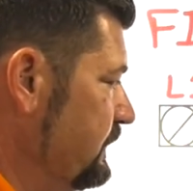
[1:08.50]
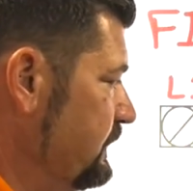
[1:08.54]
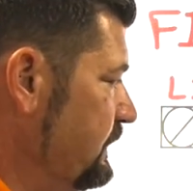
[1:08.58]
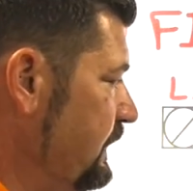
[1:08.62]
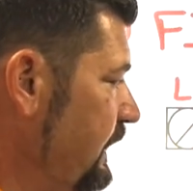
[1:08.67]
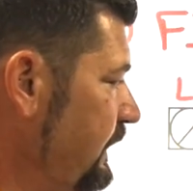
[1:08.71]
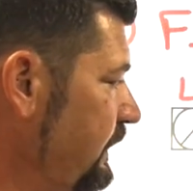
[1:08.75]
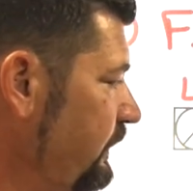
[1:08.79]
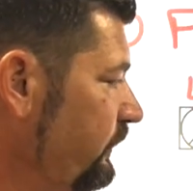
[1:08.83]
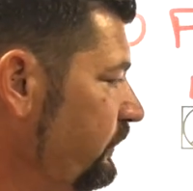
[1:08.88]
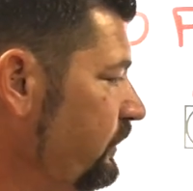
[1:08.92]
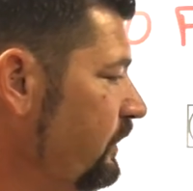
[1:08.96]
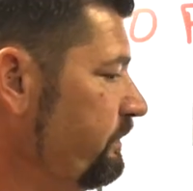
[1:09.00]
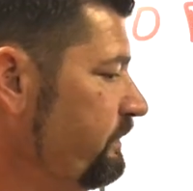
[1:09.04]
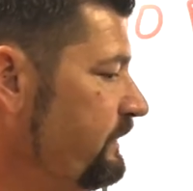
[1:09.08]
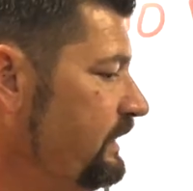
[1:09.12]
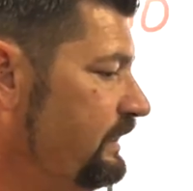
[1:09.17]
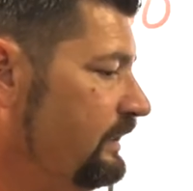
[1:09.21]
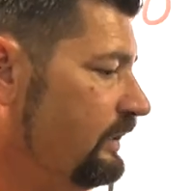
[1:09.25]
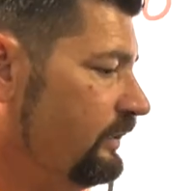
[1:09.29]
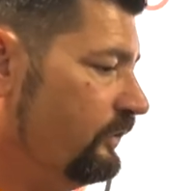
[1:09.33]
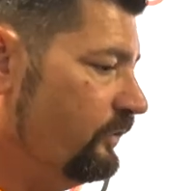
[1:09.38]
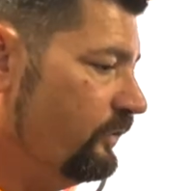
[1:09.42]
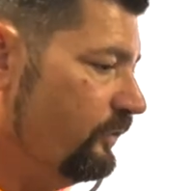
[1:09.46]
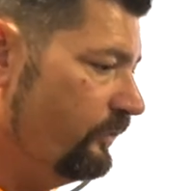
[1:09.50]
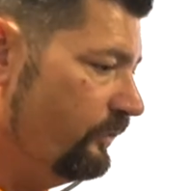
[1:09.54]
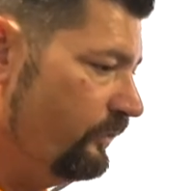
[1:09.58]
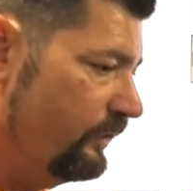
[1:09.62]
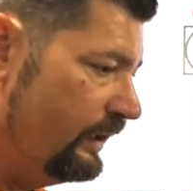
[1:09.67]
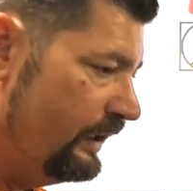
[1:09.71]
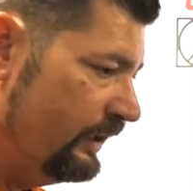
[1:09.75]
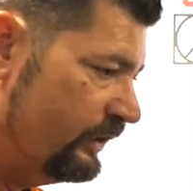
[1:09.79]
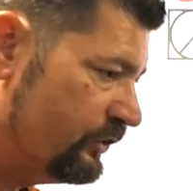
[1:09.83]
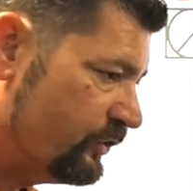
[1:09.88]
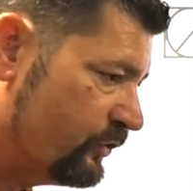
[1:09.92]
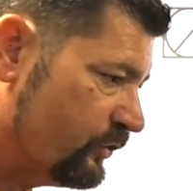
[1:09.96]
take something that's
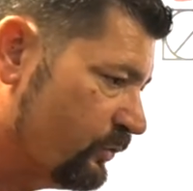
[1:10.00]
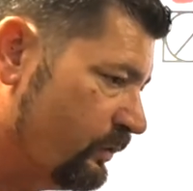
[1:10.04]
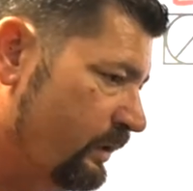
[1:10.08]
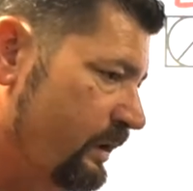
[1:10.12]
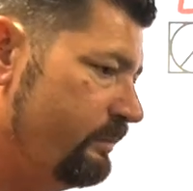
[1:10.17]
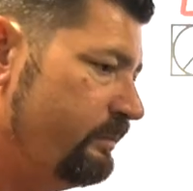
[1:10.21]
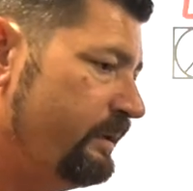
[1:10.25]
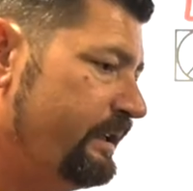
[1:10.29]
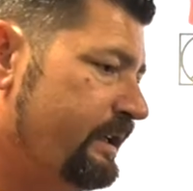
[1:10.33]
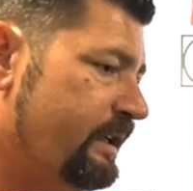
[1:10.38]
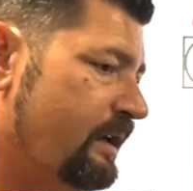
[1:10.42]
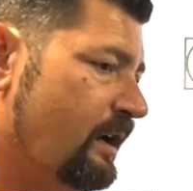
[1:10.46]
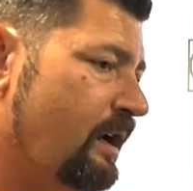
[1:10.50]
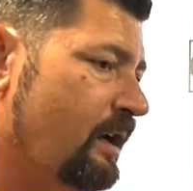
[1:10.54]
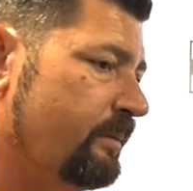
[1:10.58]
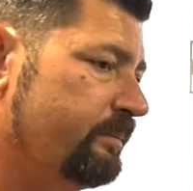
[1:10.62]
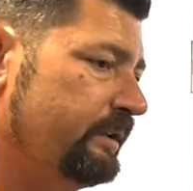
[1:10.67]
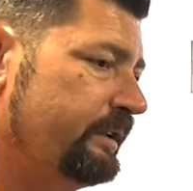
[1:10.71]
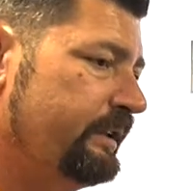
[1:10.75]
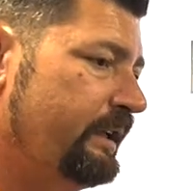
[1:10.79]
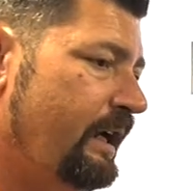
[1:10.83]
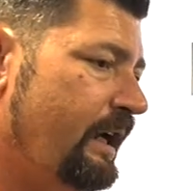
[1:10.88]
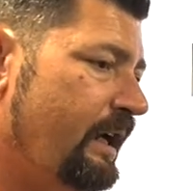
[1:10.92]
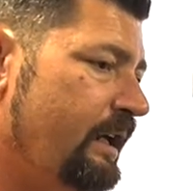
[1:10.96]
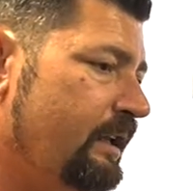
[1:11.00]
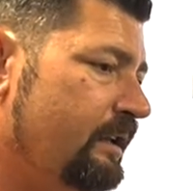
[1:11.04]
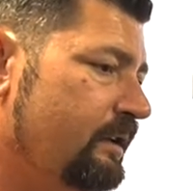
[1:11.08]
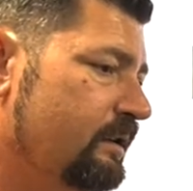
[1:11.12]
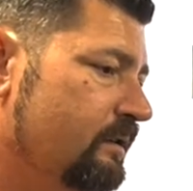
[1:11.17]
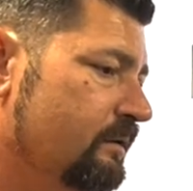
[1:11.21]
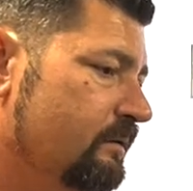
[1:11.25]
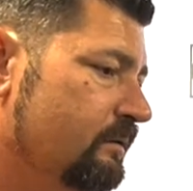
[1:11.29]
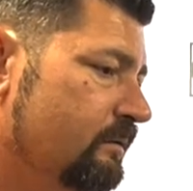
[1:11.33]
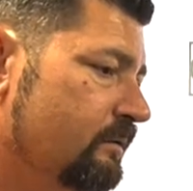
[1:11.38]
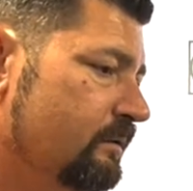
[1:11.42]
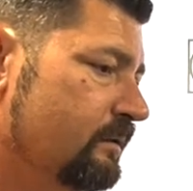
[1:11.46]
extremely complicated
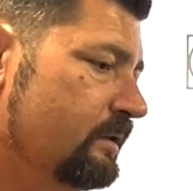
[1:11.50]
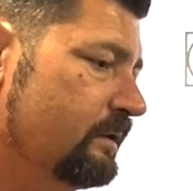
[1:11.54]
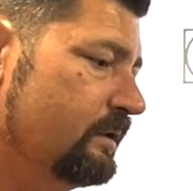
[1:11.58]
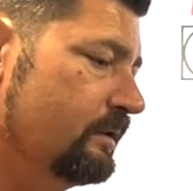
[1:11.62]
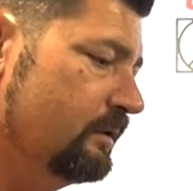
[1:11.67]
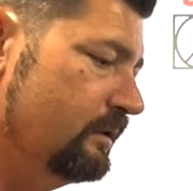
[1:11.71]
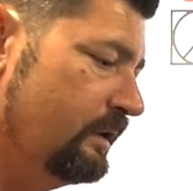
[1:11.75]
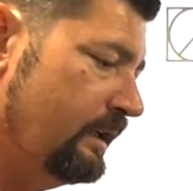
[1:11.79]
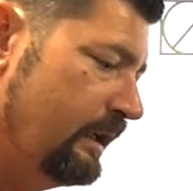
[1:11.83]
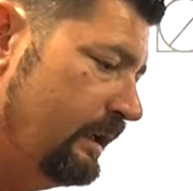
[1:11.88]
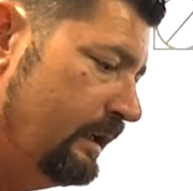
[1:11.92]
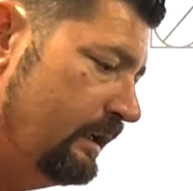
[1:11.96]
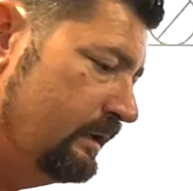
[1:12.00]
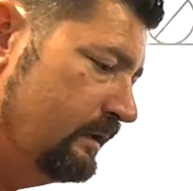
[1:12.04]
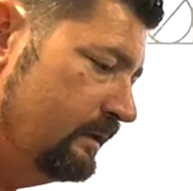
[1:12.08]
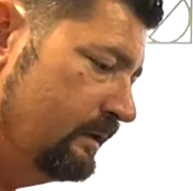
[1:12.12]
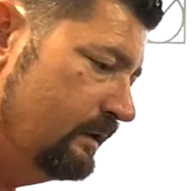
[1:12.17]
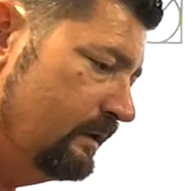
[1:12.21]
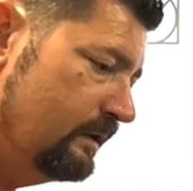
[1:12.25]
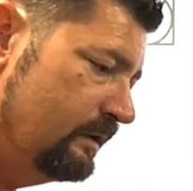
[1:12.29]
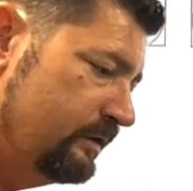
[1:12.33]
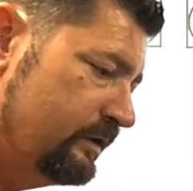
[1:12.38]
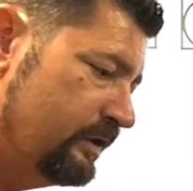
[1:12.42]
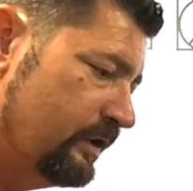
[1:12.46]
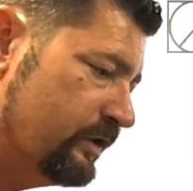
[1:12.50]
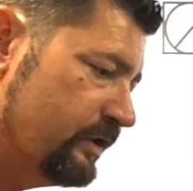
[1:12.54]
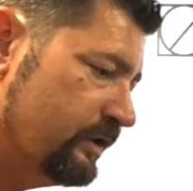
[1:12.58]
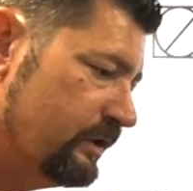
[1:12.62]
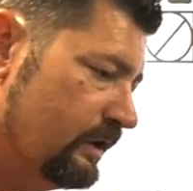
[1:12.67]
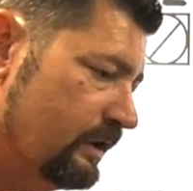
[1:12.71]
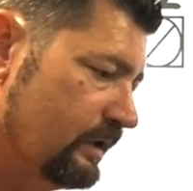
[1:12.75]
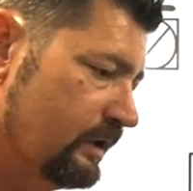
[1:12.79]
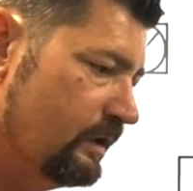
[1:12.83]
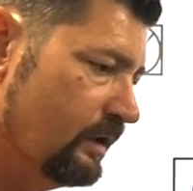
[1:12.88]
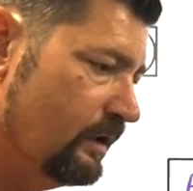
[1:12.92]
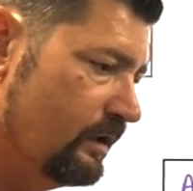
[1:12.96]
and just
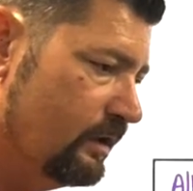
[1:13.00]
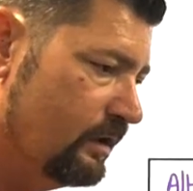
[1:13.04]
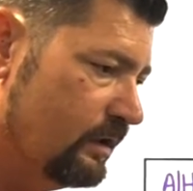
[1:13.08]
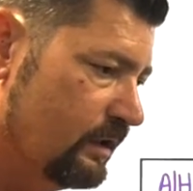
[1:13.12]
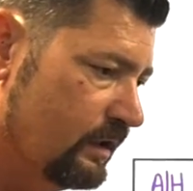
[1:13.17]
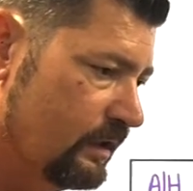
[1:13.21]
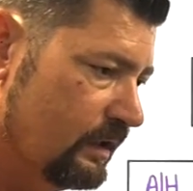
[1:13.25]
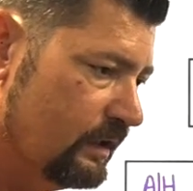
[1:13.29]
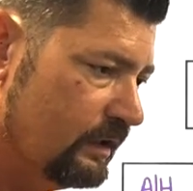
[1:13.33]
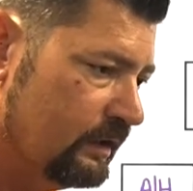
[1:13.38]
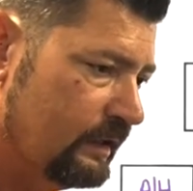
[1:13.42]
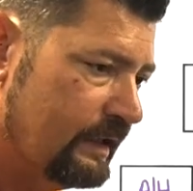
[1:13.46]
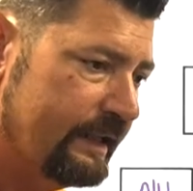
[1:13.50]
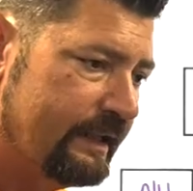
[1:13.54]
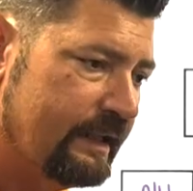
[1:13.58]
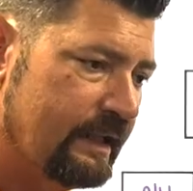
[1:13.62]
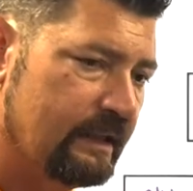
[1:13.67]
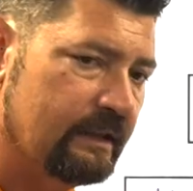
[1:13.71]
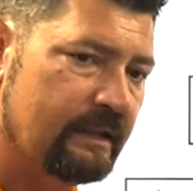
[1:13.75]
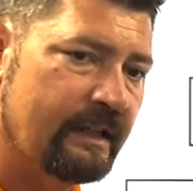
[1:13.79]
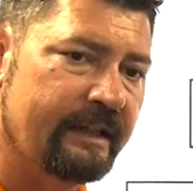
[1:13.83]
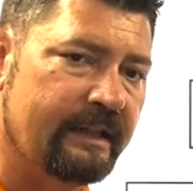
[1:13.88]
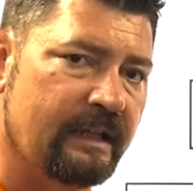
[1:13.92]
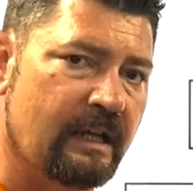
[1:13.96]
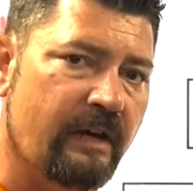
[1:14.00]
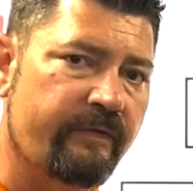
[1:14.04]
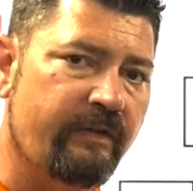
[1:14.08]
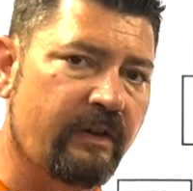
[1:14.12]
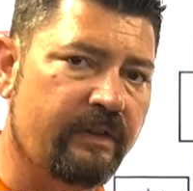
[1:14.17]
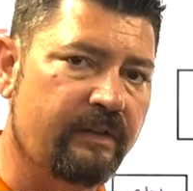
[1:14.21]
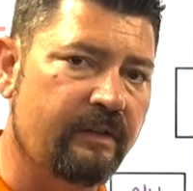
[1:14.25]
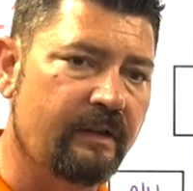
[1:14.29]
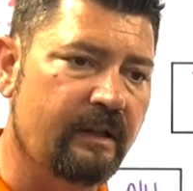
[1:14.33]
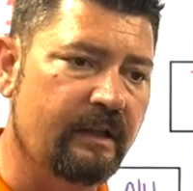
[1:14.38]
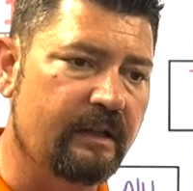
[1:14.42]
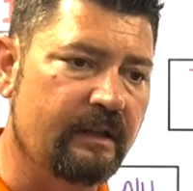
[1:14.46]
like
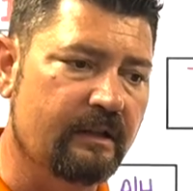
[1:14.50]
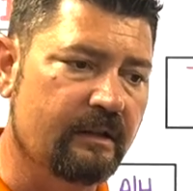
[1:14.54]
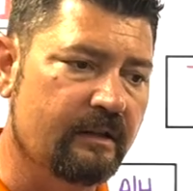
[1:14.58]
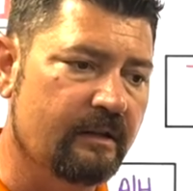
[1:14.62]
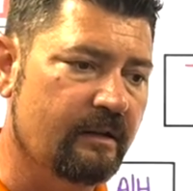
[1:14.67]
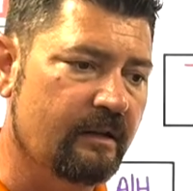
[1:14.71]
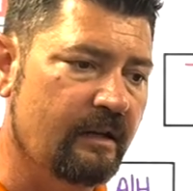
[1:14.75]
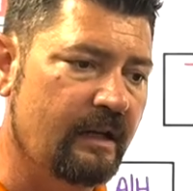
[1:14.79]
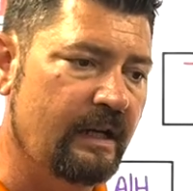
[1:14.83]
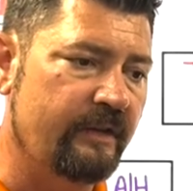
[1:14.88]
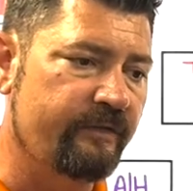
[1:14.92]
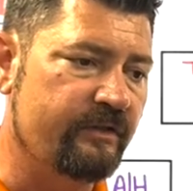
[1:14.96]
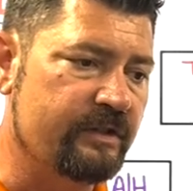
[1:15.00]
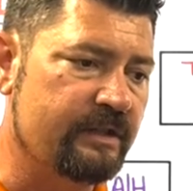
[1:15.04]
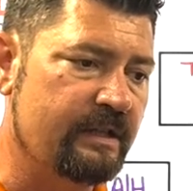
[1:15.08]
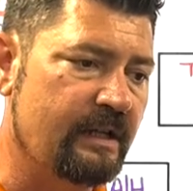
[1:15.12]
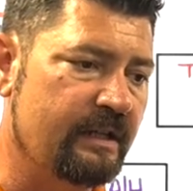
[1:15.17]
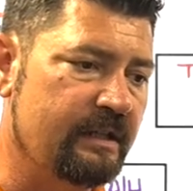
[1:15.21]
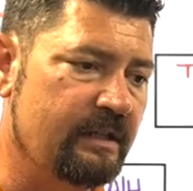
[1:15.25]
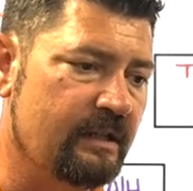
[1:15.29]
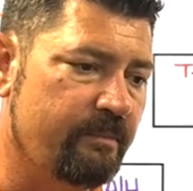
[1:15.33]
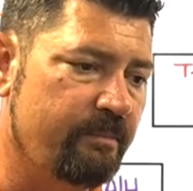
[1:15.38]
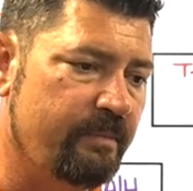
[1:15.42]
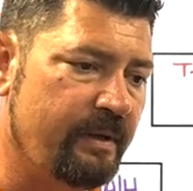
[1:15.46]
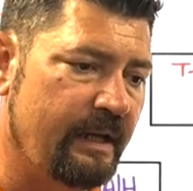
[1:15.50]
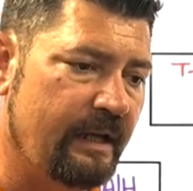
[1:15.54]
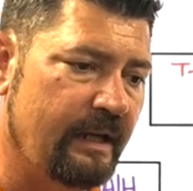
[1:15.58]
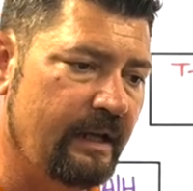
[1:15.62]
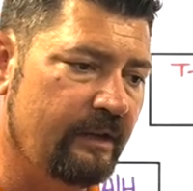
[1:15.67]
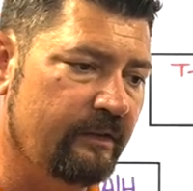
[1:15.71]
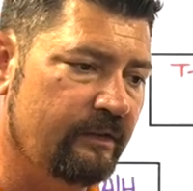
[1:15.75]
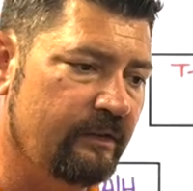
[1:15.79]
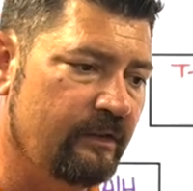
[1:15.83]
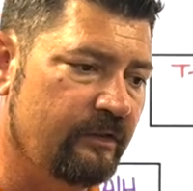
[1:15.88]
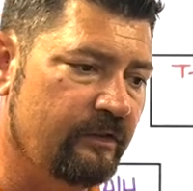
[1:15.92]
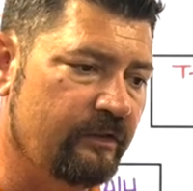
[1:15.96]
everything I've said in the
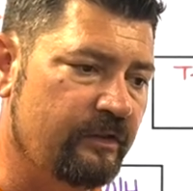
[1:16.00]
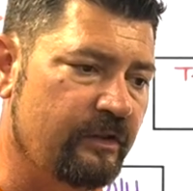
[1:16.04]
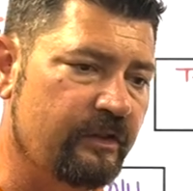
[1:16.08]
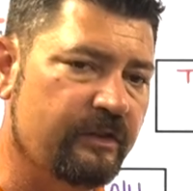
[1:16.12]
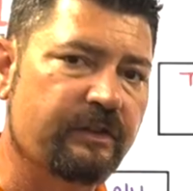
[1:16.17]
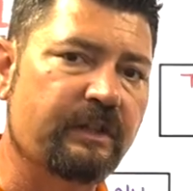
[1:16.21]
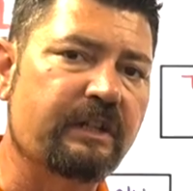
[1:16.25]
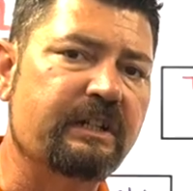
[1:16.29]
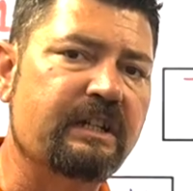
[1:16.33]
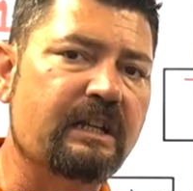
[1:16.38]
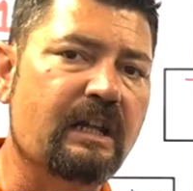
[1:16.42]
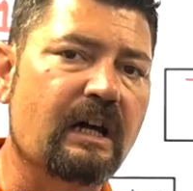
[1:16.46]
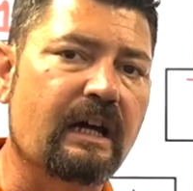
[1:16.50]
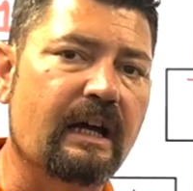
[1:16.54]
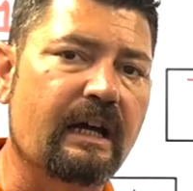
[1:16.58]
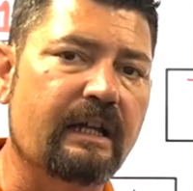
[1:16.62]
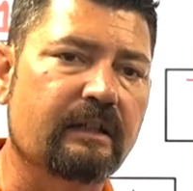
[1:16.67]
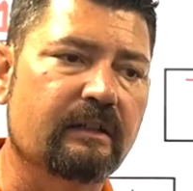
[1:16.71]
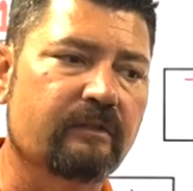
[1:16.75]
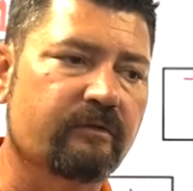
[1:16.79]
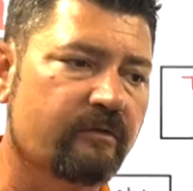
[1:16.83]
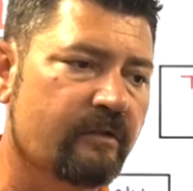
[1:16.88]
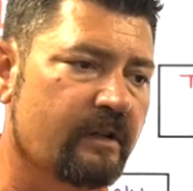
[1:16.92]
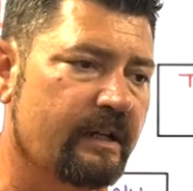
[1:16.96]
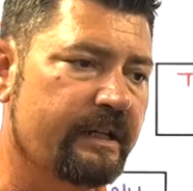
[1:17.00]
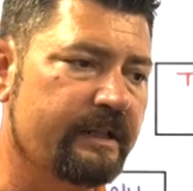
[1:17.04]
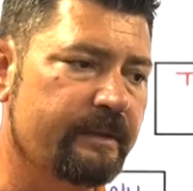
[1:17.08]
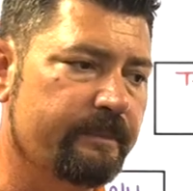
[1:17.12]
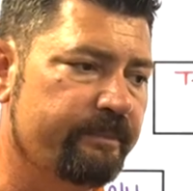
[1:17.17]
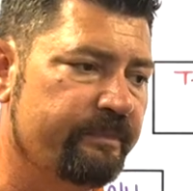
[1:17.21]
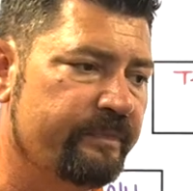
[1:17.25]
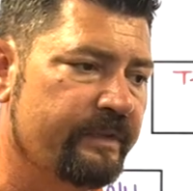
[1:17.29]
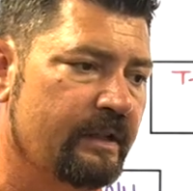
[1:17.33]
past, it's just a knot, right?